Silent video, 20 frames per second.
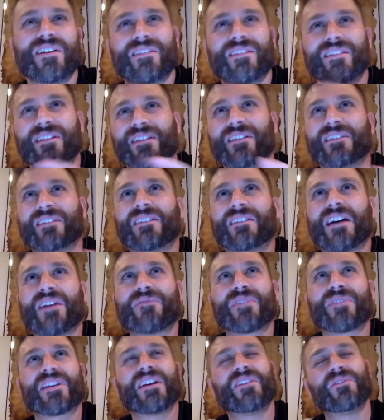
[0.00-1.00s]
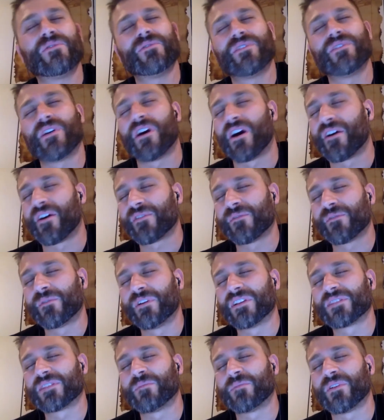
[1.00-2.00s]
uh, I forget who the author
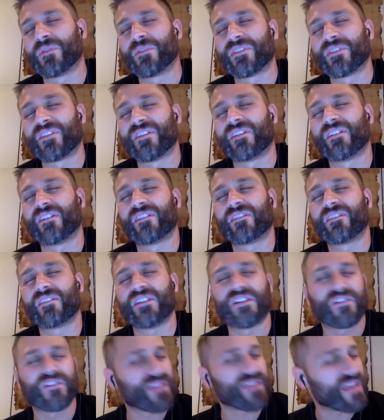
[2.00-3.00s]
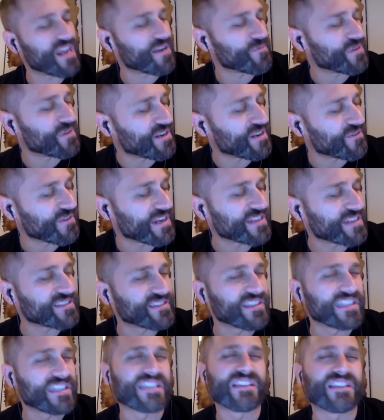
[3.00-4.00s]
was, but with the you know Caramon and
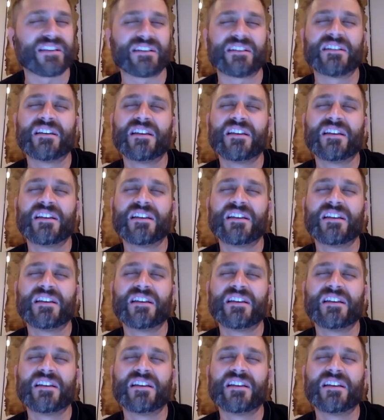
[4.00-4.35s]
Raistlin, the,